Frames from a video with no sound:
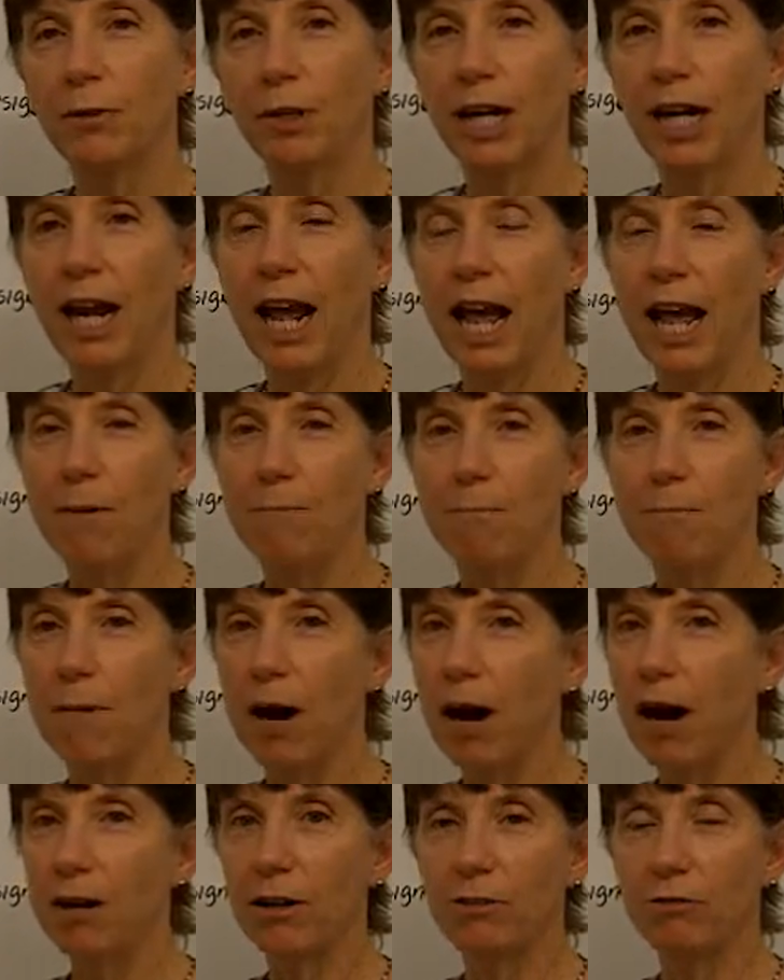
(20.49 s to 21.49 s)
we're going to
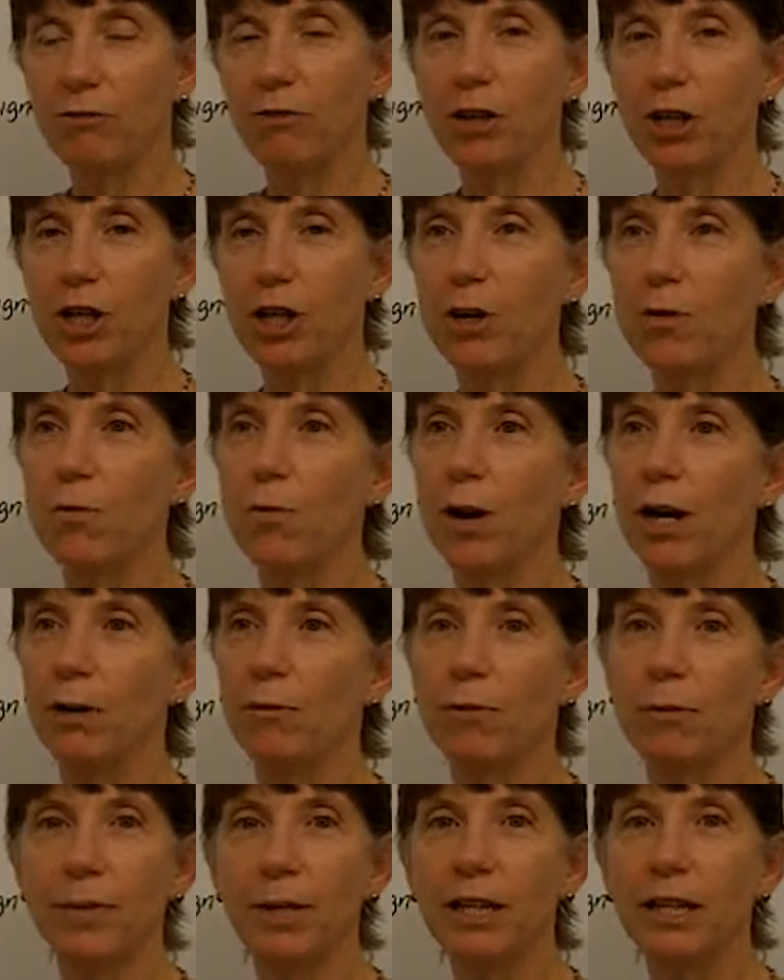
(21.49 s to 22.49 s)
model for you what
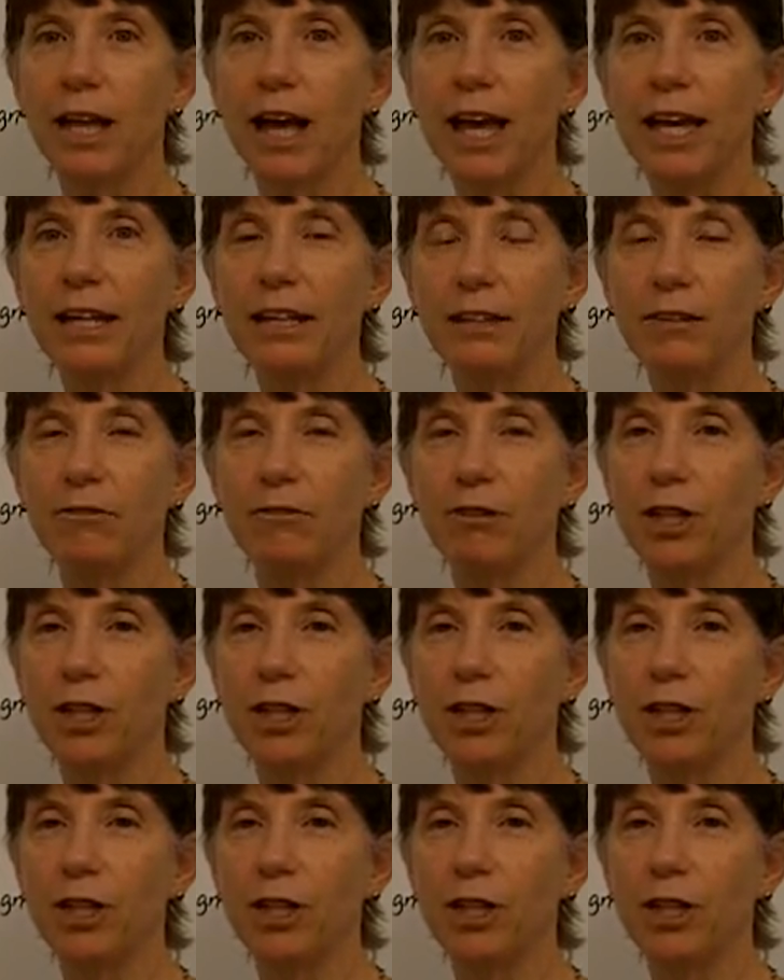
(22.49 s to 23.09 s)
it would be like